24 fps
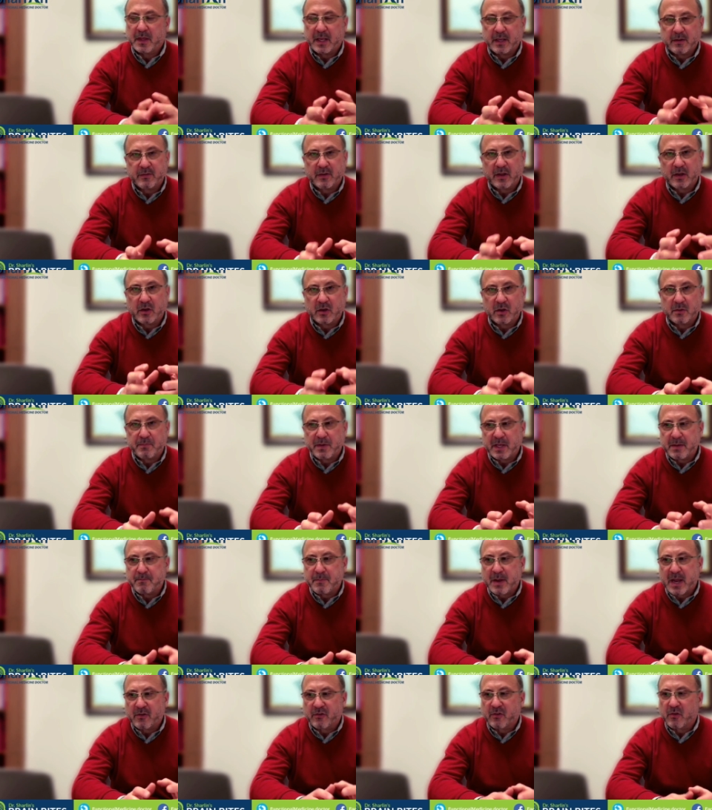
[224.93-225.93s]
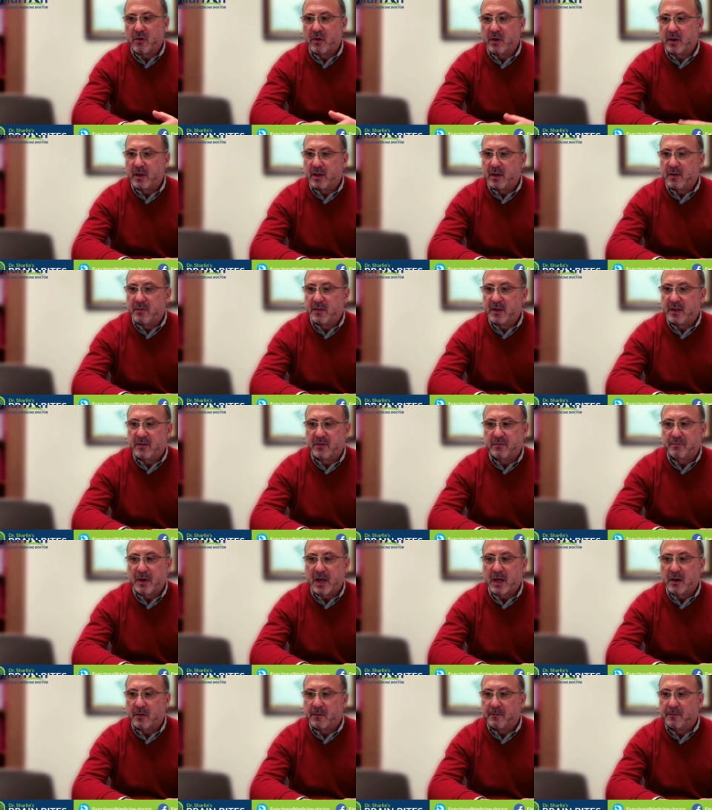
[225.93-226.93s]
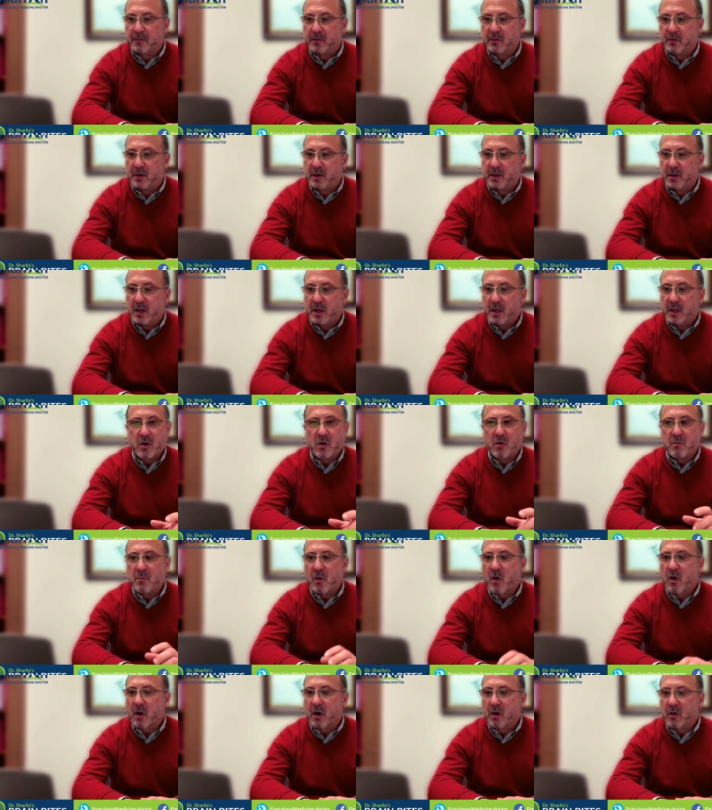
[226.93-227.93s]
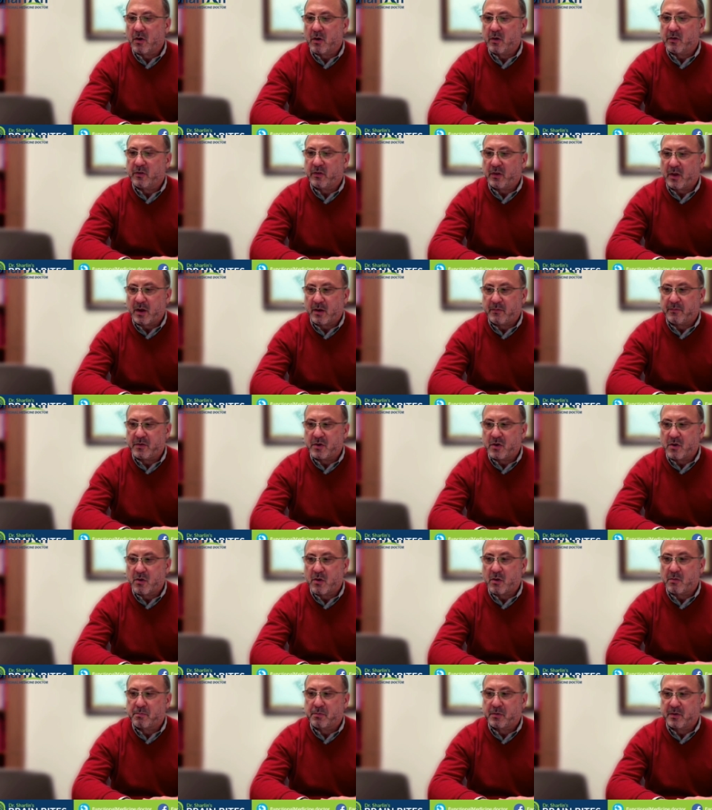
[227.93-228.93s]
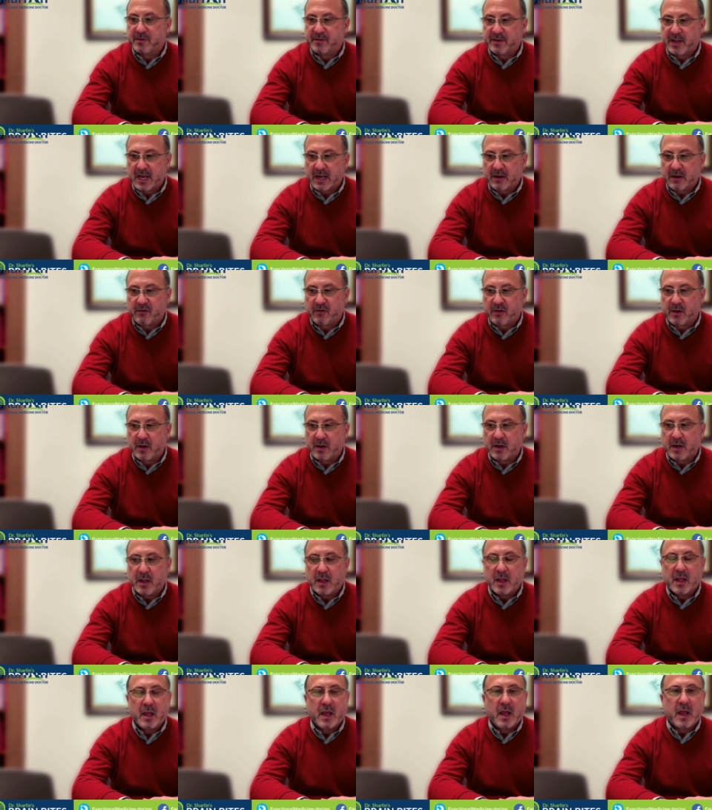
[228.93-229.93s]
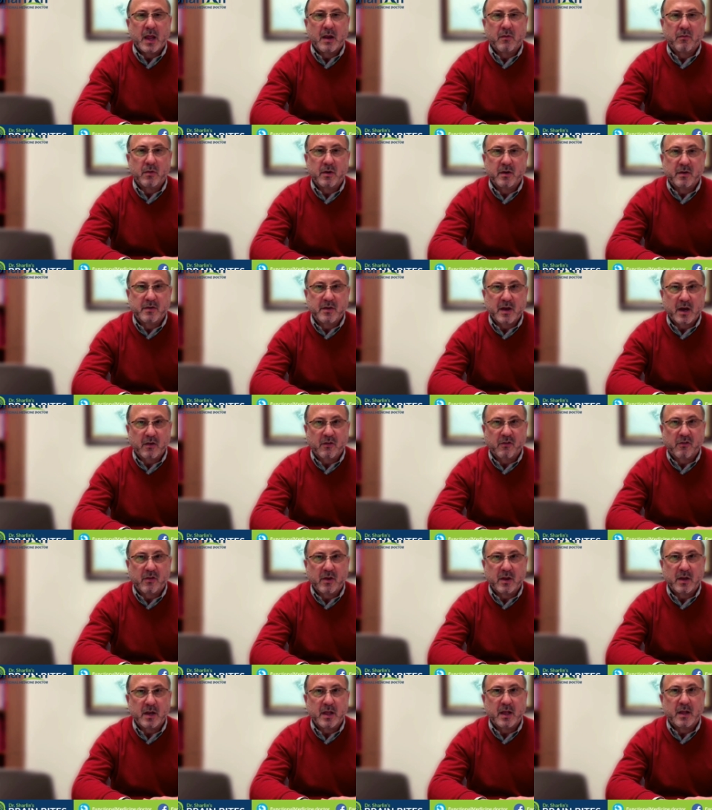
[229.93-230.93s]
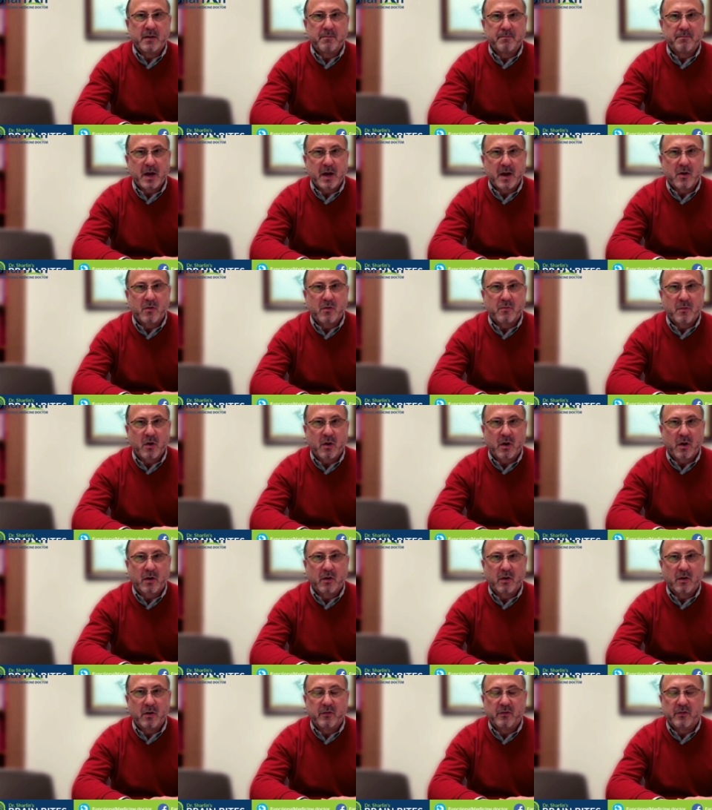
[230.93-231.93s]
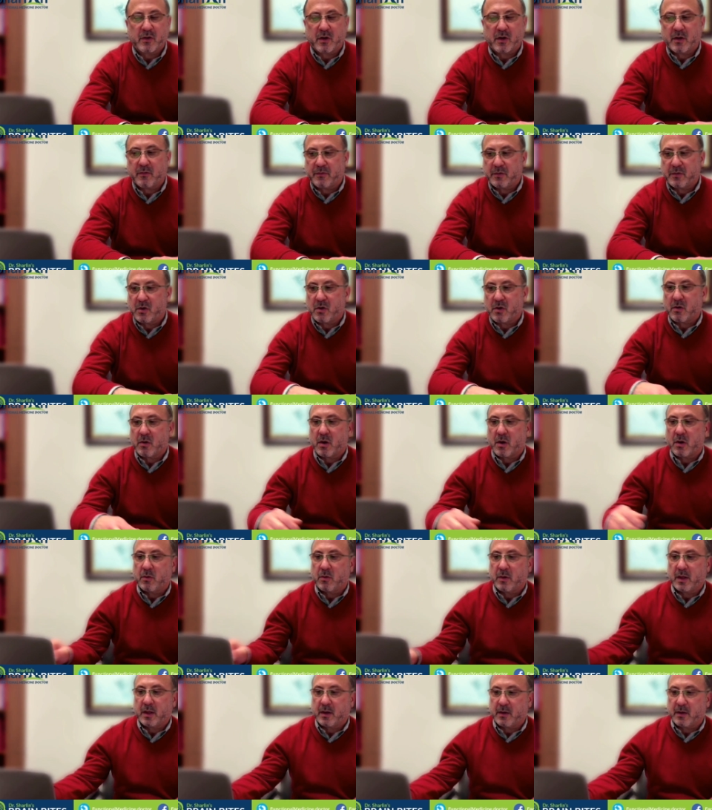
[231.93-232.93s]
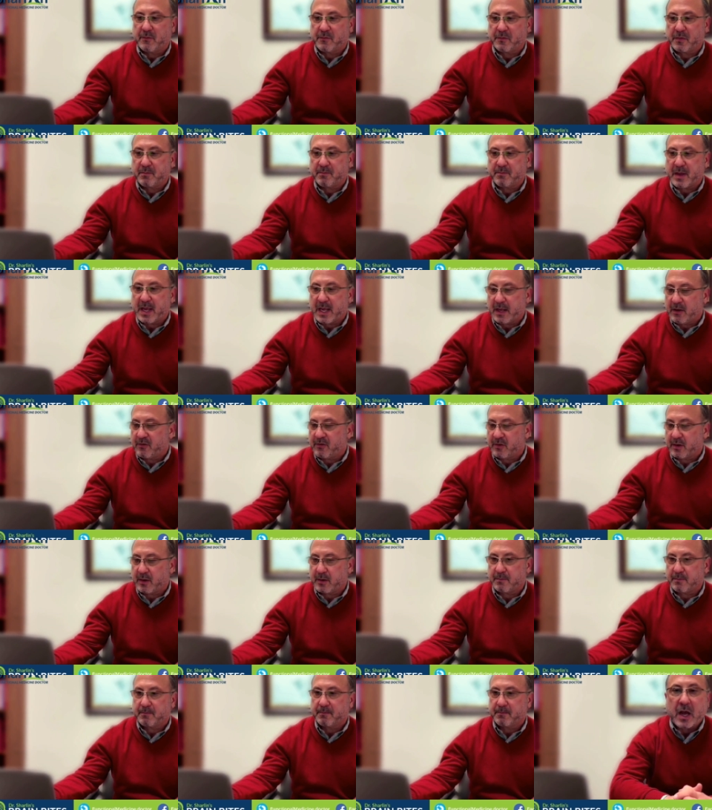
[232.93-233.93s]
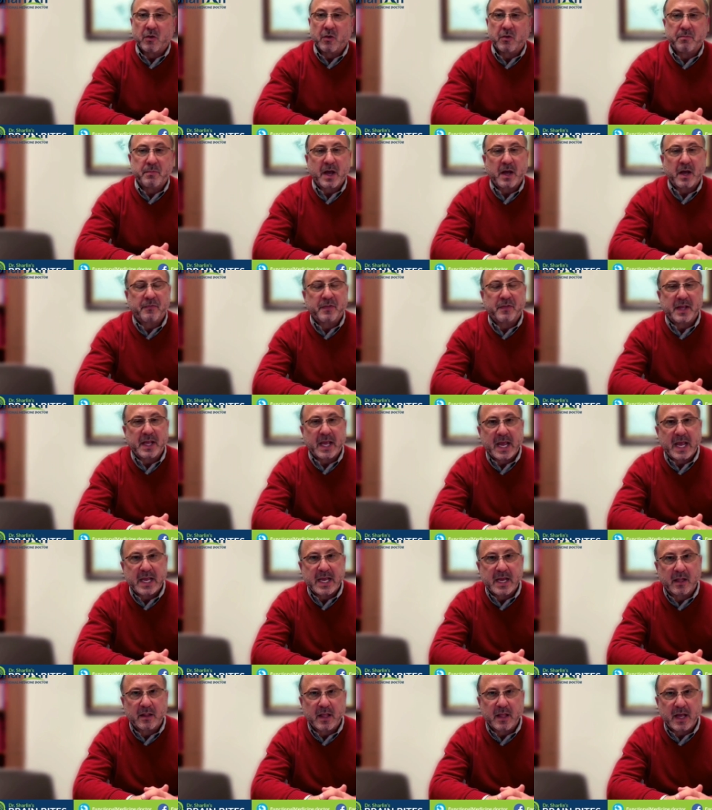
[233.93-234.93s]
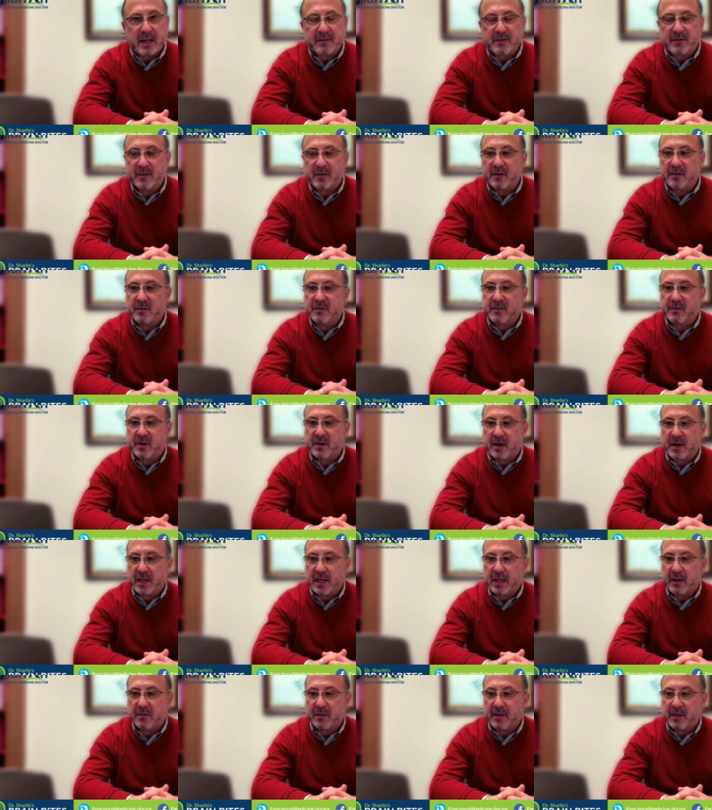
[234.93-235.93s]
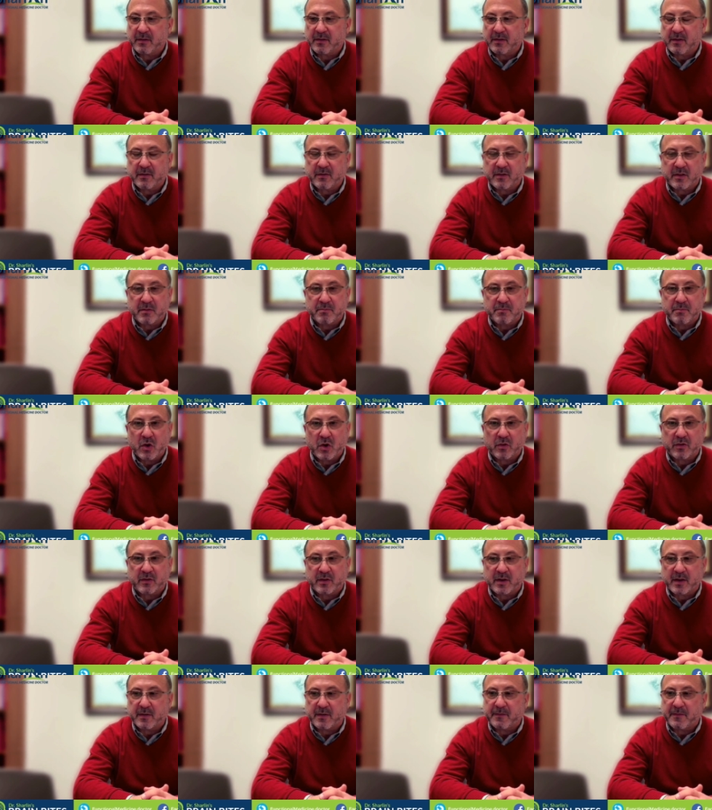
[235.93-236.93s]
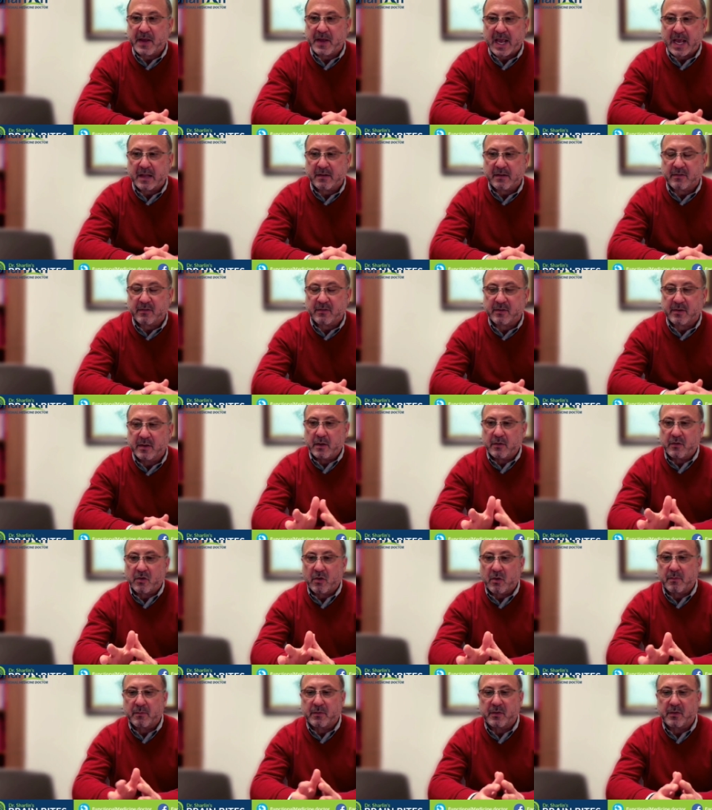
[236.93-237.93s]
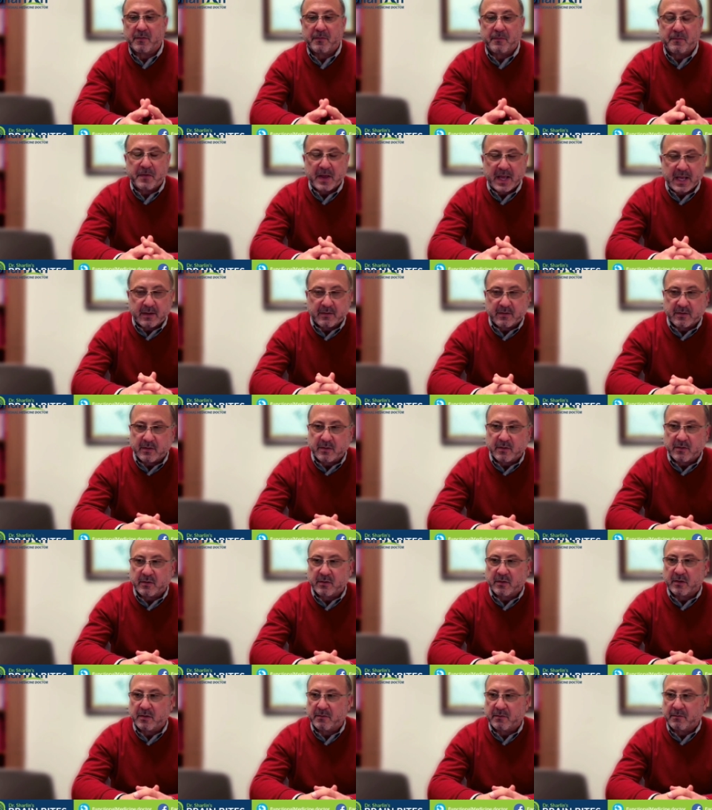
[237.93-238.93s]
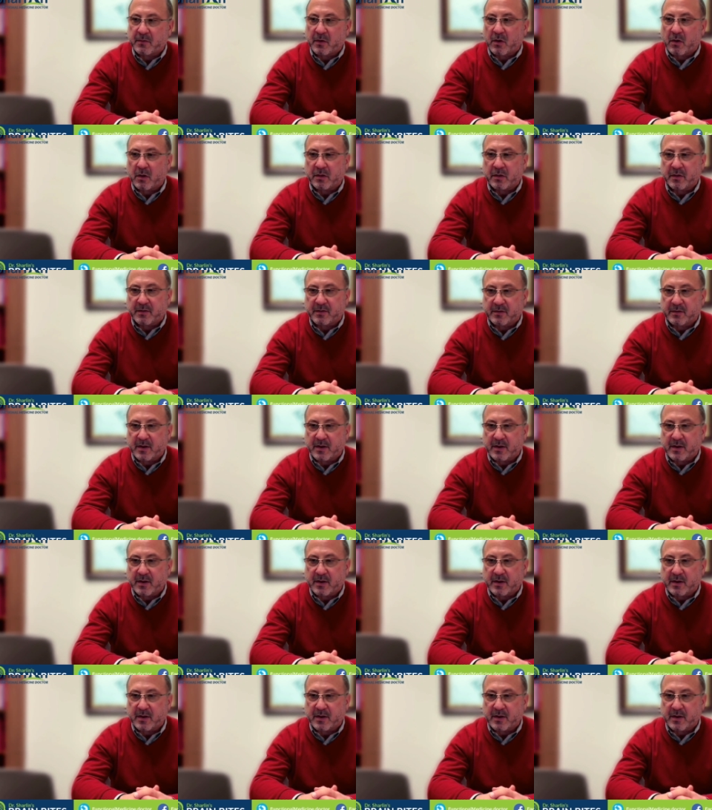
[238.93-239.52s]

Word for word: things that could be measured in the spinal fluid, biomarkers of neuroprotection and reduction in biomarkers of neuroinflammation. How about the ALS study? This is the most advanced in terms of phases of all the